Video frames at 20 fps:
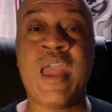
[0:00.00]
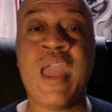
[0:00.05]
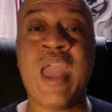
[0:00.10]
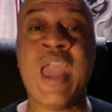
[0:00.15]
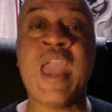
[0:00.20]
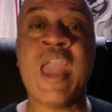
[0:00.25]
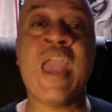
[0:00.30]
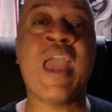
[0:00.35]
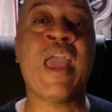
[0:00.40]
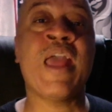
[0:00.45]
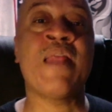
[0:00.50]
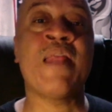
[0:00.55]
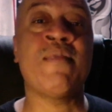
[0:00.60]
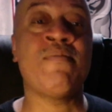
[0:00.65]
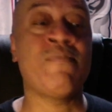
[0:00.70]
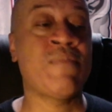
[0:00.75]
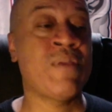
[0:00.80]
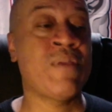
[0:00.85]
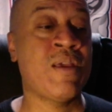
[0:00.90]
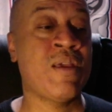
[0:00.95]
And
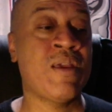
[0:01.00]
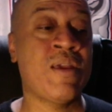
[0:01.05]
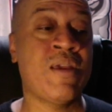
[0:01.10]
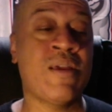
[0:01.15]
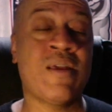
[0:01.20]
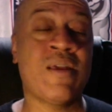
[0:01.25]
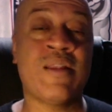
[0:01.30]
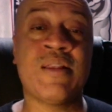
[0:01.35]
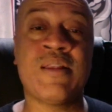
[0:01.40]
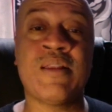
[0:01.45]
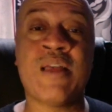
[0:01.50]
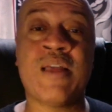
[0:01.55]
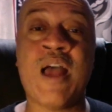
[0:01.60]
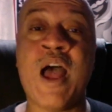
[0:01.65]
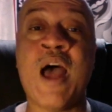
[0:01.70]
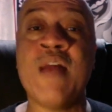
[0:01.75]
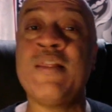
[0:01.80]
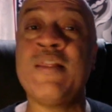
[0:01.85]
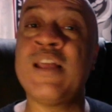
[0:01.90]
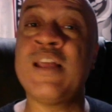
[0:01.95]

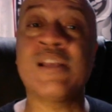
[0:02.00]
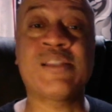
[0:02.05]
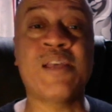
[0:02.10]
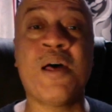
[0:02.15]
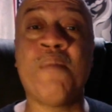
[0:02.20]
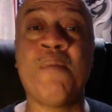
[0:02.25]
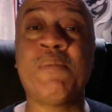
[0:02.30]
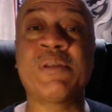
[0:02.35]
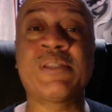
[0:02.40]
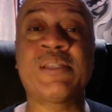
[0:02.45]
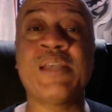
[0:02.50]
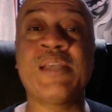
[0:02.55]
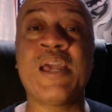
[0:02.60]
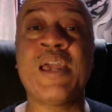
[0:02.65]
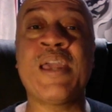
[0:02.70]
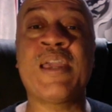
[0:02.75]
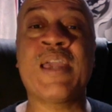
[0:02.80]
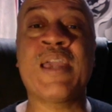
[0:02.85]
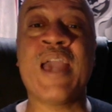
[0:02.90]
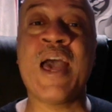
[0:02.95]
that's all I'm going to
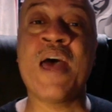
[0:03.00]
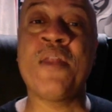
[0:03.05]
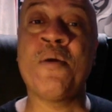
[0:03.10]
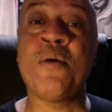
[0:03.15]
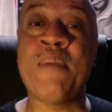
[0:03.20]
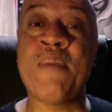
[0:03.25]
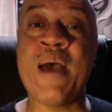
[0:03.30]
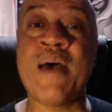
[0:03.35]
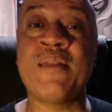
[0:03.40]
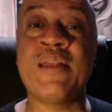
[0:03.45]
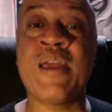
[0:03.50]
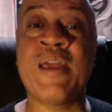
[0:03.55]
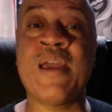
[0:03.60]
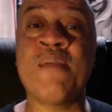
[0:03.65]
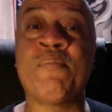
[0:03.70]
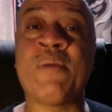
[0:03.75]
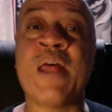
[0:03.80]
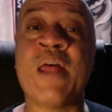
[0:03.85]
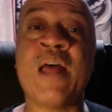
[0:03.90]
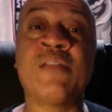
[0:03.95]
say kind of about that.
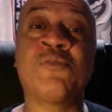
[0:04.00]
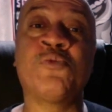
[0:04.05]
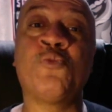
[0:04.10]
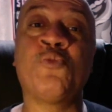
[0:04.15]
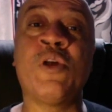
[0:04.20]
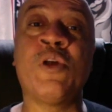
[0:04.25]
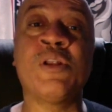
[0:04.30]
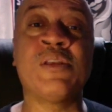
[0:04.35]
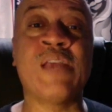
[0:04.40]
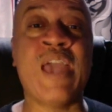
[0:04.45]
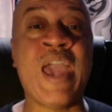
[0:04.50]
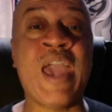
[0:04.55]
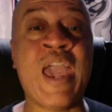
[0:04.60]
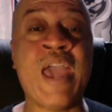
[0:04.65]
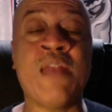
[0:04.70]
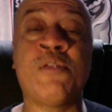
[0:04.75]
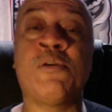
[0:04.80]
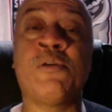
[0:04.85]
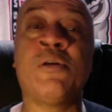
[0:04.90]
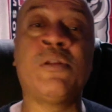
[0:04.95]
But I do want to
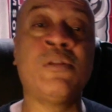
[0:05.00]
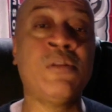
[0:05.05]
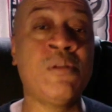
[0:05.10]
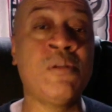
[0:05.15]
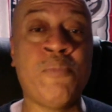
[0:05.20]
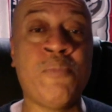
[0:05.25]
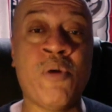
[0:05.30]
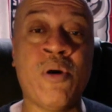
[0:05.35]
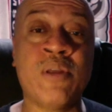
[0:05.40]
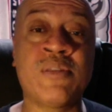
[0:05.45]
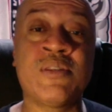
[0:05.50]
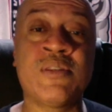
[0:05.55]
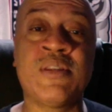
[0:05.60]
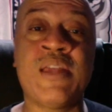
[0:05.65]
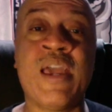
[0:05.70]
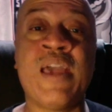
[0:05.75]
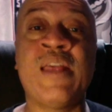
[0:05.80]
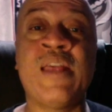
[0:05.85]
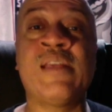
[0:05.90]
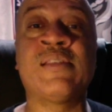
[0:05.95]
add a little more to
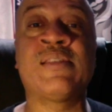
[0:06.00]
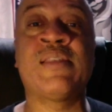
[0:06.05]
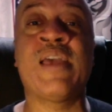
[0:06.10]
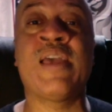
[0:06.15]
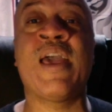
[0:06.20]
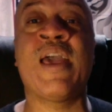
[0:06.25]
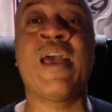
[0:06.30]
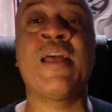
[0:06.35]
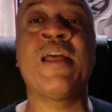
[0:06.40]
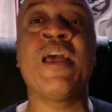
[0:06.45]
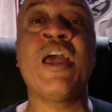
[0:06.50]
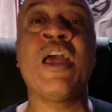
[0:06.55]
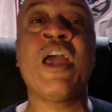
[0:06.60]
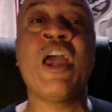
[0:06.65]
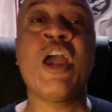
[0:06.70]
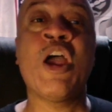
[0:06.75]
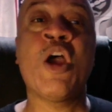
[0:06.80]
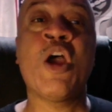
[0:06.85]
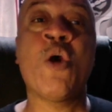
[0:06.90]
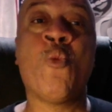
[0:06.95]
that is that
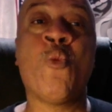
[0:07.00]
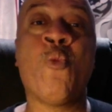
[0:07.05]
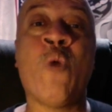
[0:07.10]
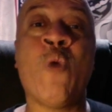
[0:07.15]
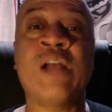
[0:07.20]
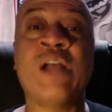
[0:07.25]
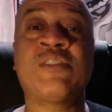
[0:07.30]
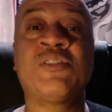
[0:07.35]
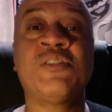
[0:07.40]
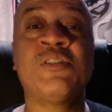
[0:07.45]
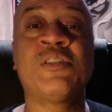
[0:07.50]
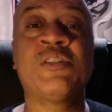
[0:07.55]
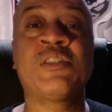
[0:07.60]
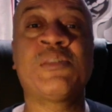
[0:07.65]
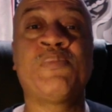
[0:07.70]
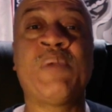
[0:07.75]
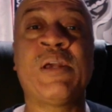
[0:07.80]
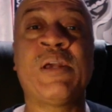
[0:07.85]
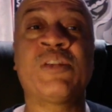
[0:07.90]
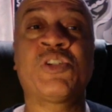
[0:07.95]
watching the
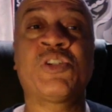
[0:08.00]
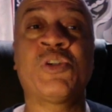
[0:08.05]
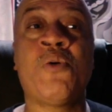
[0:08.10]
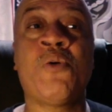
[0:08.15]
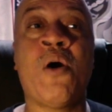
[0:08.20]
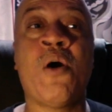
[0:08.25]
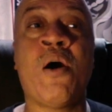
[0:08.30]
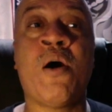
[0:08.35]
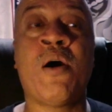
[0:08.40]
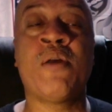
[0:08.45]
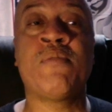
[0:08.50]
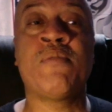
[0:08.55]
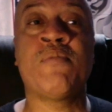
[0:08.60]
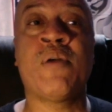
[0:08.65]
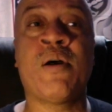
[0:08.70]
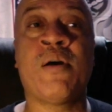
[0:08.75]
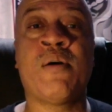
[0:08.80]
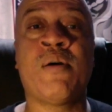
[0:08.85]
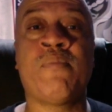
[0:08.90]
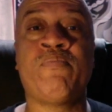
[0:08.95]
special on
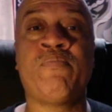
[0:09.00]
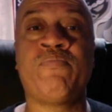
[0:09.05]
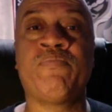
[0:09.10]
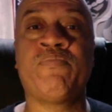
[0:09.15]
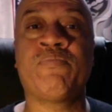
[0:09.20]
um,